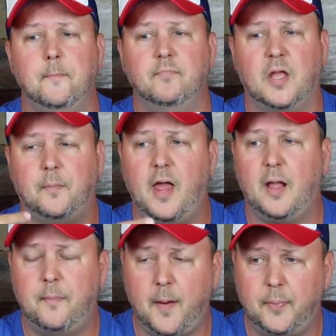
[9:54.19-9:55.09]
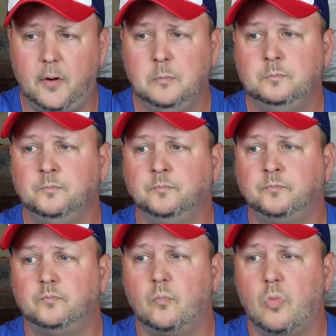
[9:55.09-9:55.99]
like black pepper,
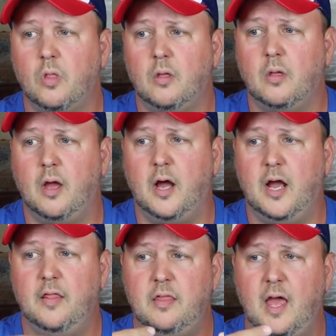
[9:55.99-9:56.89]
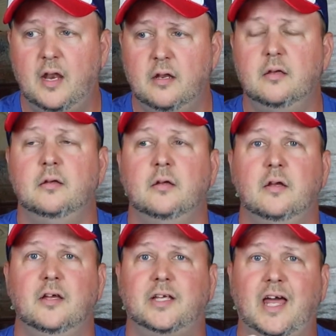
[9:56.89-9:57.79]
and then
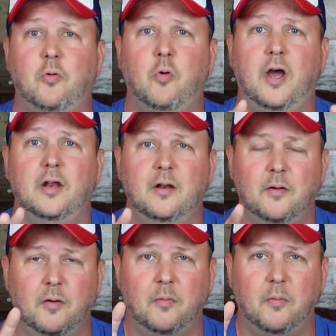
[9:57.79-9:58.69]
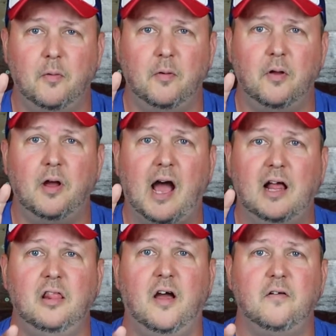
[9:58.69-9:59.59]
kind of what I
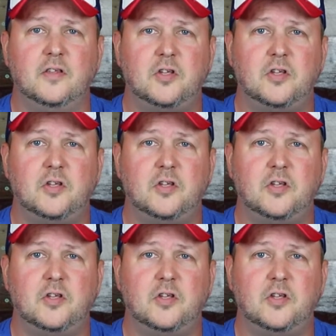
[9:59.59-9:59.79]
love.